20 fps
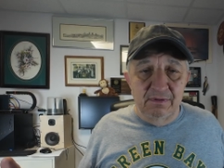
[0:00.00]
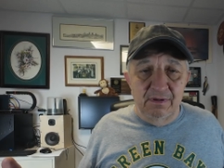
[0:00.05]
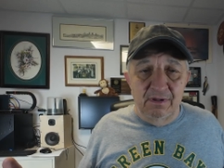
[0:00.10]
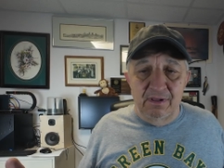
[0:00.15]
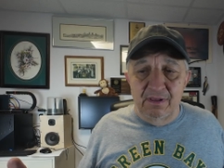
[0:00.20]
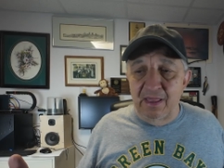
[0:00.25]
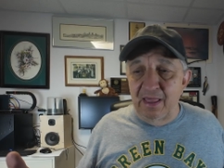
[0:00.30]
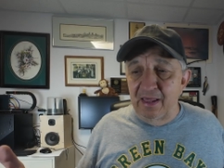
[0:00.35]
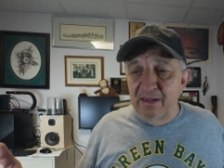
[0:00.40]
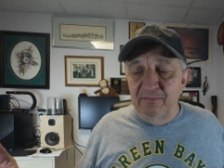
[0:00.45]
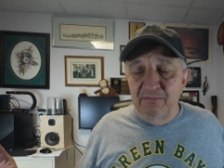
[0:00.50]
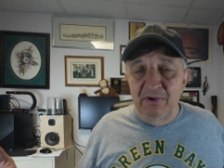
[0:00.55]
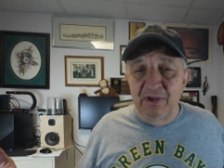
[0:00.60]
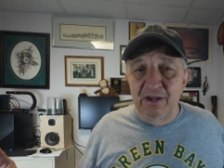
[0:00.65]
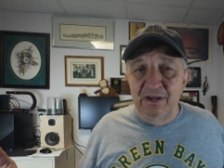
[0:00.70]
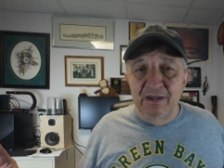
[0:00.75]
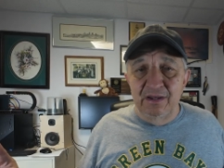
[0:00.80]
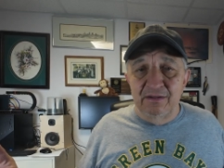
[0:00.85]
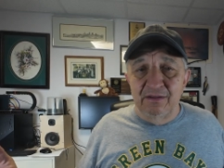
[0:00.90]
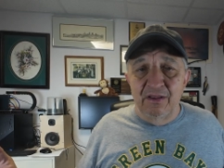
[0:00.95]
a lot of
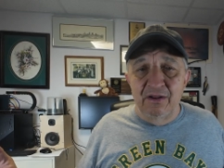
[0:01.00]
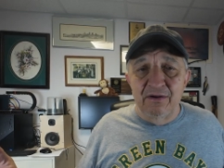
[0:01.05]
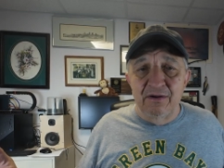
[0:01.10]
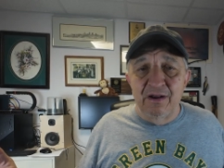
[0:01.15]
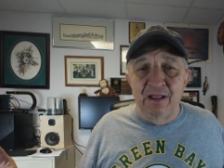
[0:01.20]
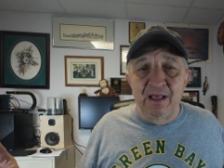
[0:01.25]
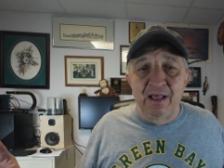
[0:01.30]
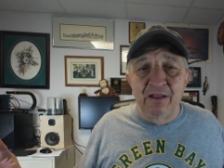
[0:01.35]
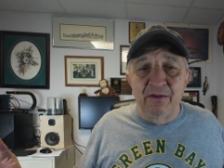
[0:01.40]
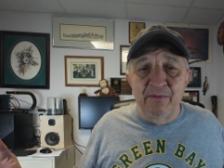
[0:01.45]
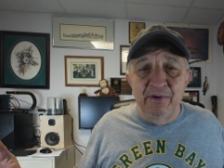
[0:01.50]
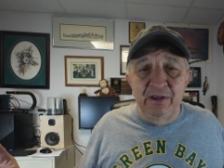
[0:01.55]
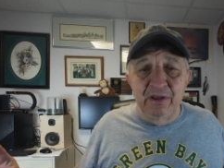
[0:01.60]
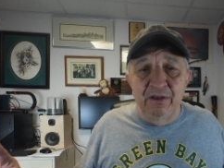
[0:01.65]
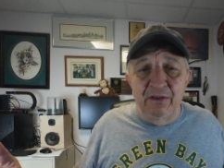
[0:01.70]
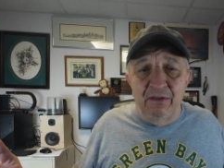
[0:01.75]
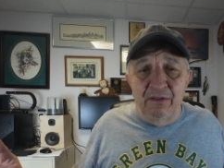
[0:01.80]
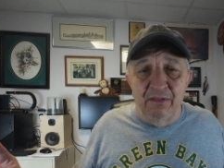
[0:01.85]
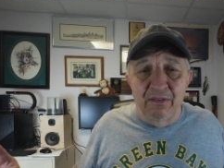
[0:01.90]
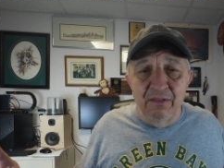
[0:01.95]
money. It's $100
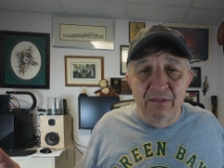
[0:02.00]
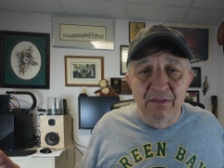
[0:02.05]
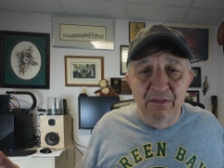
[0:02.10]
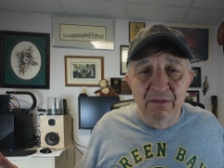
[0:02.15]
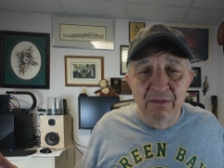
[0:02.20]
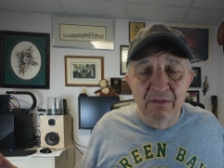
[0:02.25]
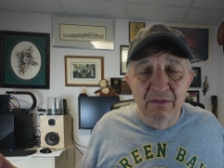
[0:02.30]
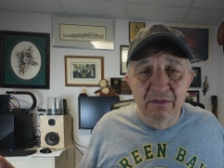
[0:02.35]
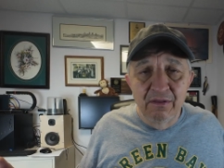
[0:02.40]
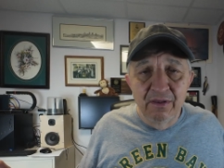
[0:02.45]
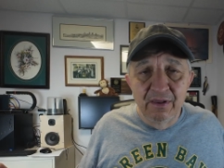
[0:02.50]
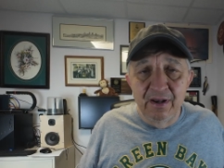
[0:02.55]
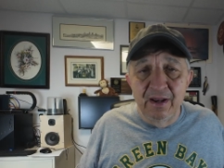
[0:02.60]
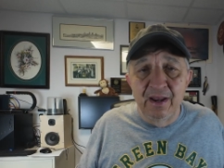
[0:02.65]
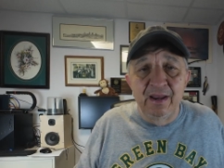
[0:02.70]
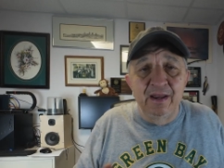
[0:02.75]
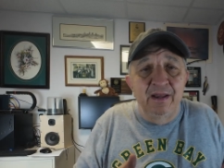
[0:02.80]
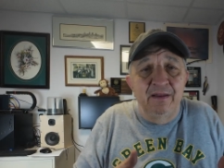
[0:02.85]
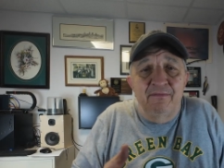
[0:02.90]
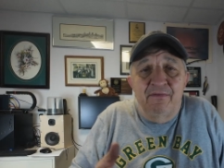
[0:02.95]
bill. And
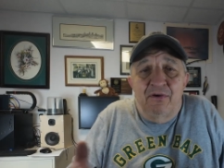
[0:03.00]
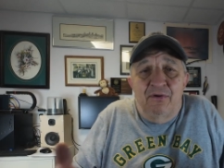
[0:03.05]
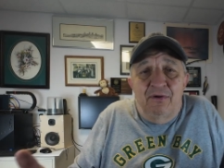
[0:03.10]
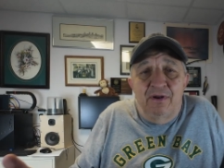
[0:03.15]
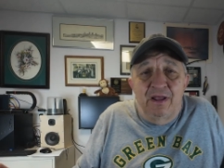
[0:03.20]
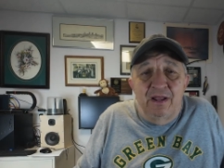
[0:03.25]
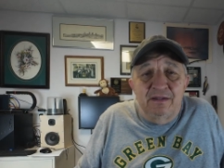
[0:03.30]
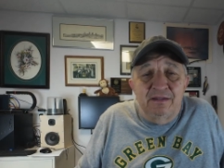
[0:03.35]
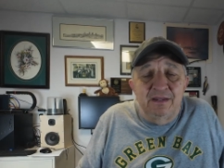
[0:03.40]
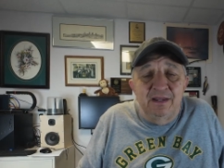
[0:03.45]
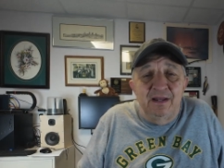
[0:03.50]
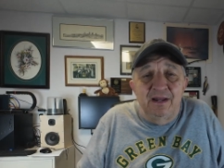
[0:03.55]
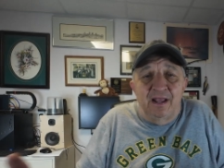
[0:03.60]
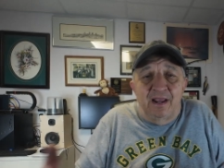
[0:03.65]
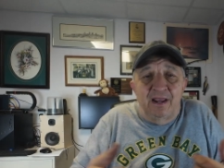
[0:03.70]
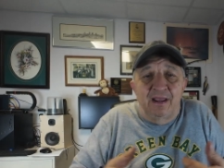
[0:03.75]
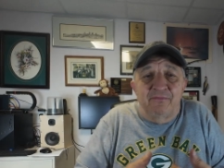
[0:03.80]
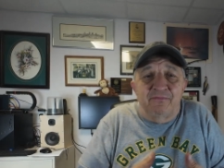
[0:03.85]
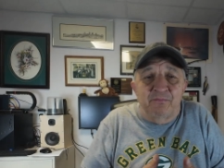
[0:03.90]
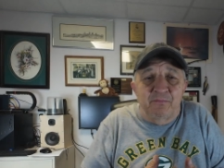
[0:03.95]
I ain't even going out to eat.
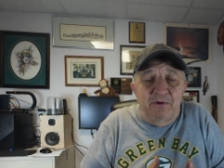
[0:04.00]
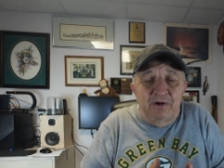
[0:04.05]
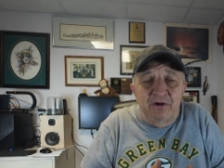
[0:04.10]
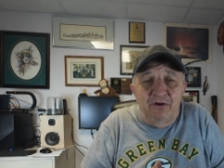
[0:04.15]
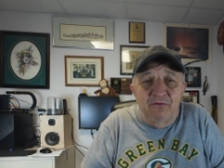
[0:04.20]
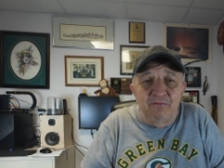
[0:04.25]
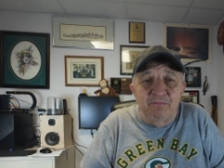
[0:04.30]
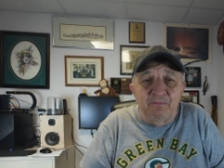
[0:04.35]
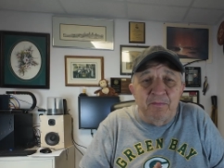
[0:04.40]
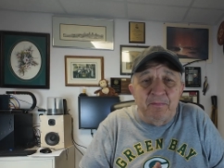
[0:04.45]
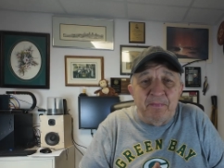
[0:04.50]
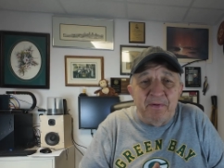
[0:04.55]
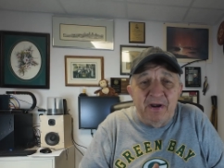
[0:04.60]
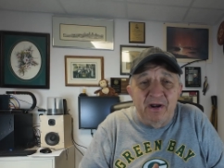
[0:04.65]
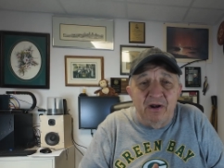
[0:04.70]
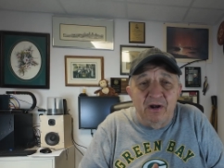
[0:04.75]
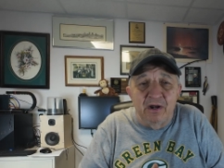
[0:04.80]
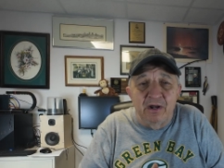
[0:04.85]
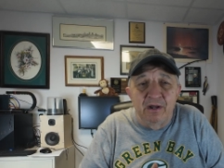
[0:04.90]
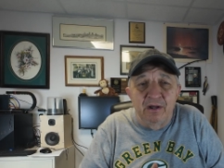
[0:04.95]
I have to bring it home and
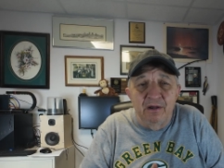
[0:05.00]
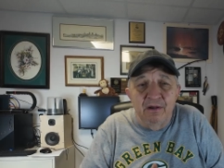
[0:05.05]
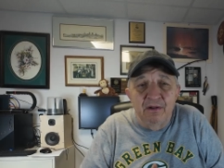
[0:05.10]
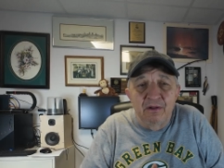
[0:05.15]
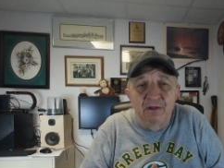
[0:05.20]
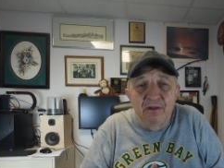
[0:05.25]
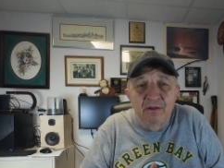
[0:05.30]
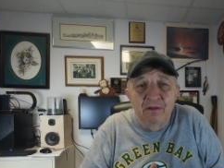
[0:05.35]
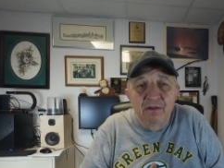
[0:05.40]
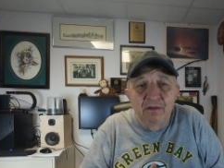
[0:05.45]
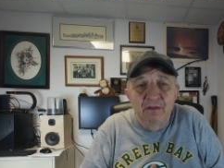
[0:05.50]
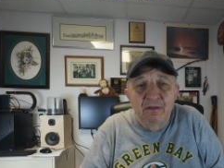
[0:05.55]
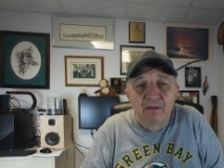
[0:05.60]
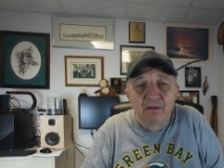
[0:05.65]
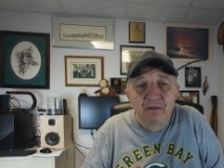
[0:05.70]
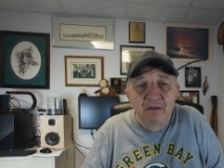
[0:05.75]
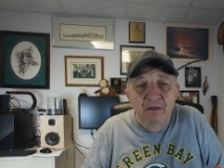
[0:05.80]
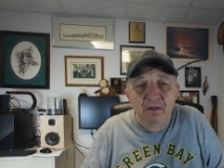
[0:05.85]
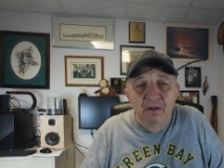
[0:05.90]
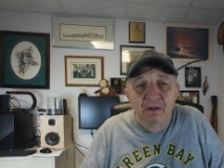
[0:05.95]
prepare it.
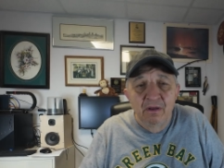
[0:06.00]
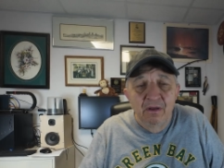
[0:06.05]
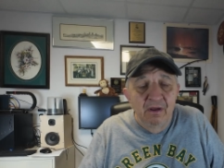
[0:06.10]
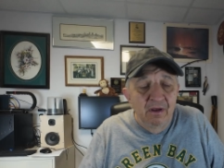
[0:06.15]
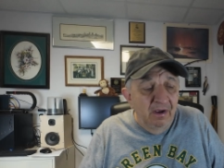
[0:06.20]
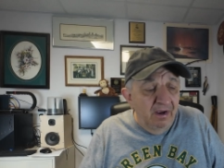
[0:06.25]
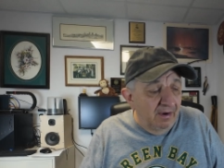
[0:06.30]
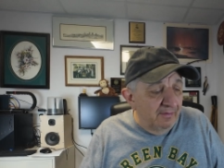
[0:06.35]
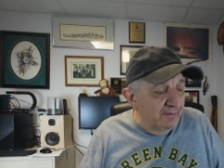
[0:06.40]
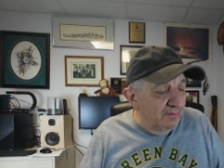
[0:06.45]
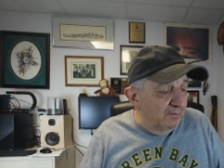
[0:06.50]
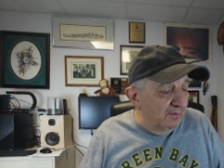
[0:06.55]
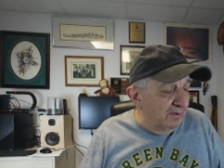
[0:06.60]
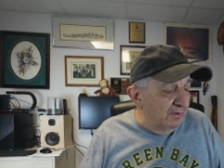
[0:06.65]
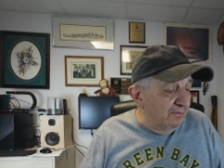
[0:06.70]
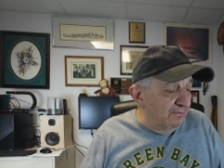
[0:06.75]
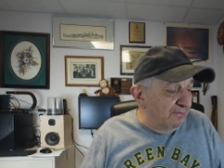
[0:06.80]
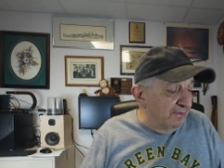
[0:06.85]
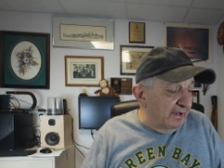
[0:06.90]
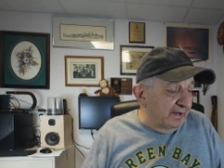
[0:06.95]

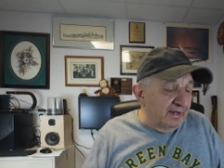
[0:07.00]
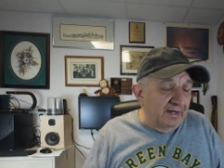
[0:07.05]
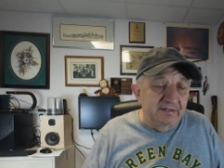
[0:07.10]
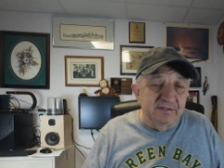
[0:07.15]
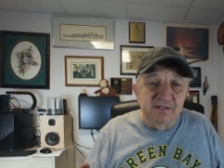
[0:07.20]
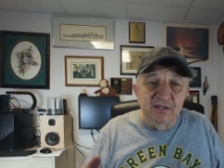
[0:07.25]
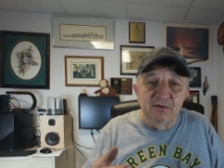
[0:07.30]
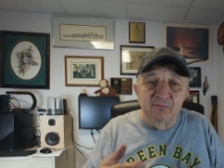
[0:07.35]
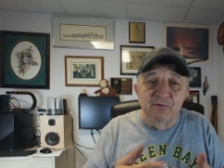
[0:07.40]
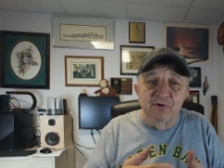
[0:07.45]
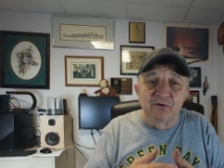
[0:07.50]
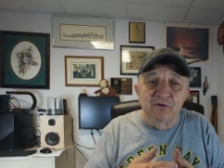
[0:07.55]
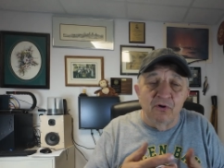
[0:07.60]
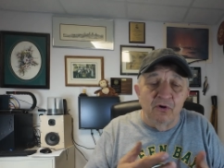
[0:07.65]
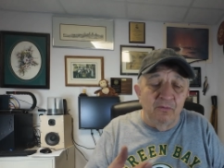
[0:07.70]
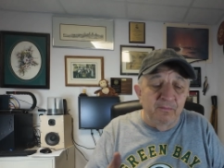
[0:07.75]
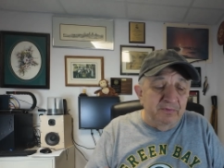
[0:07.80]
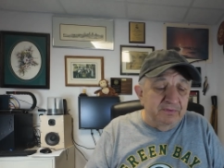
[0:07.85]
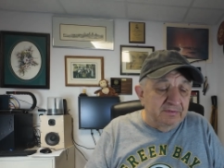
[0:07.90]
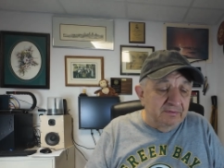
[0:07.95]
Like I said, we
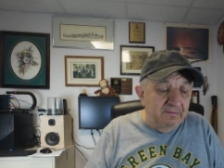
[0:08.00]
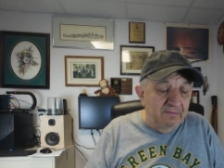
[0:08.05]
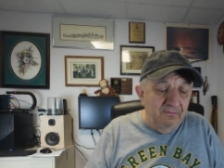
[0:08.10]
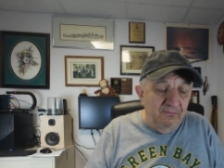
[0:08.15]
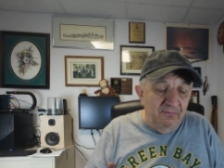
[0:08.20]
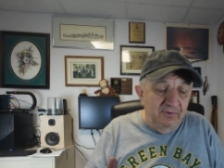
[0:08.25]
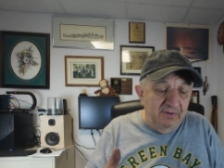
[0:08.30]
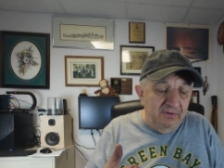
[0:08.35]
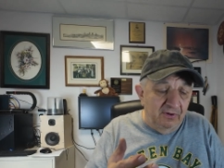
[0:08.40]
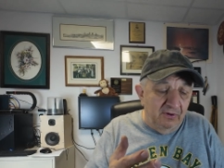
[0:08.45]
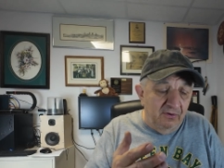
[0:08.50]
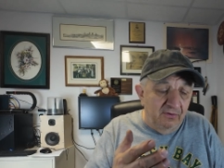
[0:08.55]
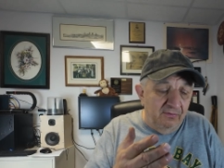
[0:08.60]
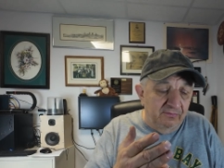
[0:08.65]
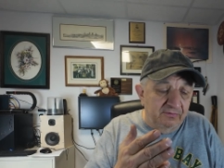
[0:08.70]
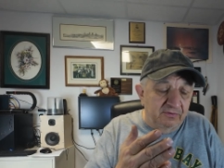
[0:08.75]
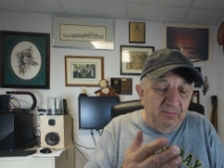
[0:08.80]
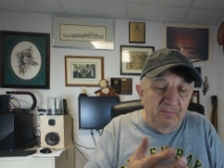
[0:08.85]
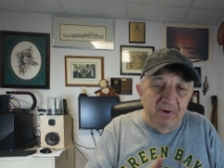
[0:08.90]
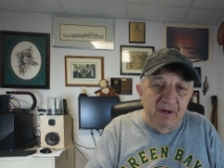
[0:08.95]

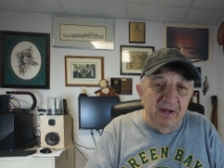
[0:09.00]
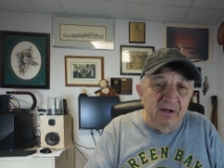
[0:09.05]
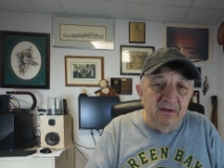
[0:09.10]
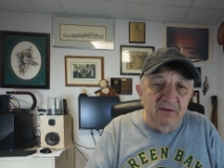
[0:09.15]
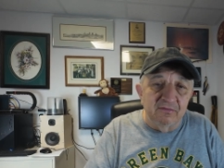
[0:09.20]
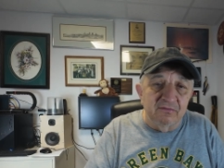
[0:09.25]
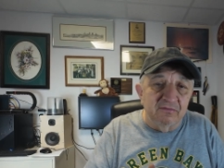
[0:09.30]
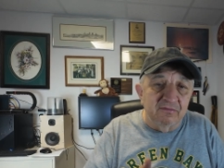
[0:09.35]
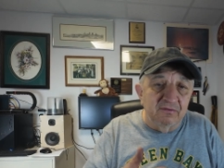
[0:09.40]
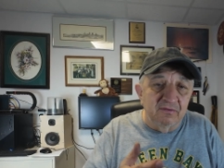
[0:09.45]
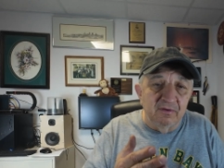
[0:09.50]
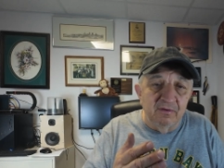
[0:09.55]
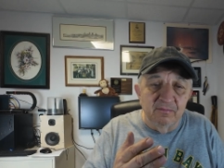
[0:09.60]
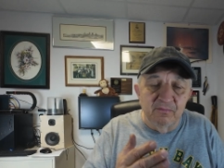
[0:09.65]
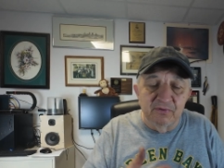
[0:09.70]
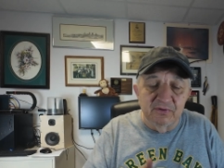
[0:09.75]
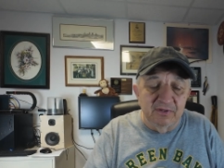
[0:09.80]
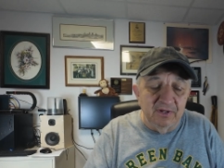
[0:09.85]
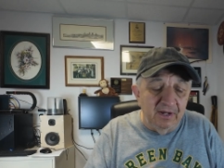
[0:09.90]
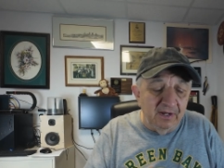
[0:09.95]
grow tomatoes
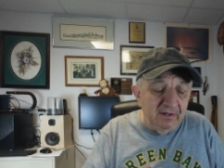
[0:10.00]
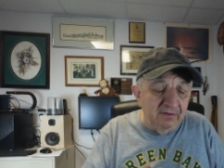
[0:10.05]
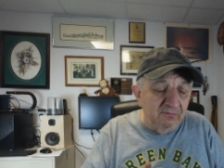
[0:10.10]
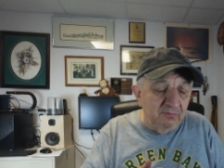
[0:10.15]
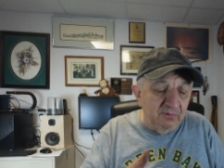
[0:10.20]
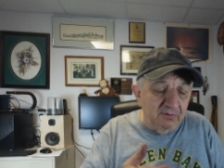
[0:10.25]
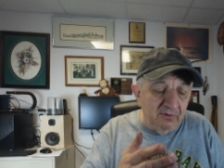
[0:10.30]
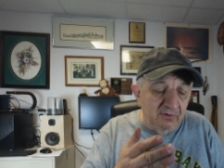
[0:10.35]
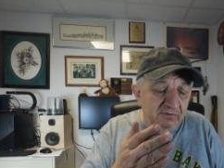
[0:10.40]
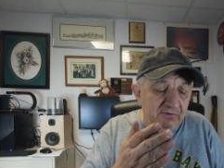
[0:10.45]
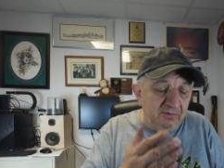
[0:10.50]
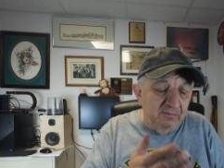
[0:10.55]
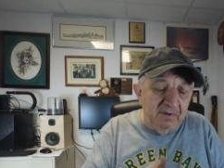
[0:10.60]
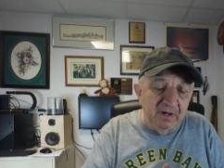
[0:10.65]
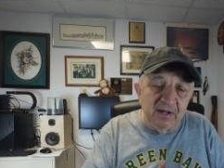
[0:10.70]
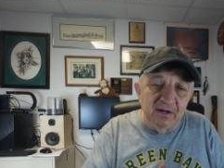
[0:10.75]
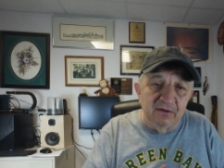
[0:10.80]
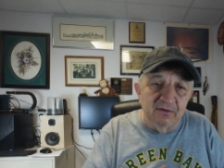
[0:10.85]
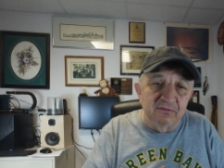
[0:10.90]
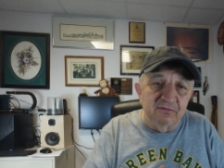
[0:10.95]
and potatoes. We grow
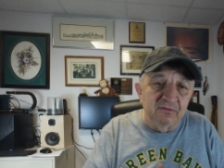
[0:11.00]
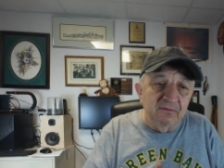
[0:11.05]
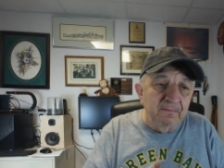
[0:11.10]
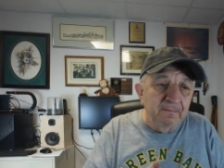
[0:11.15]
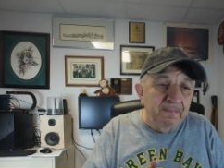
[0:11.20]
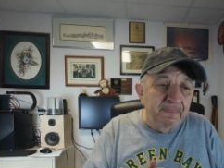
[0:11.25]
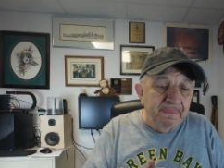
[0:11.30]
tomatoes.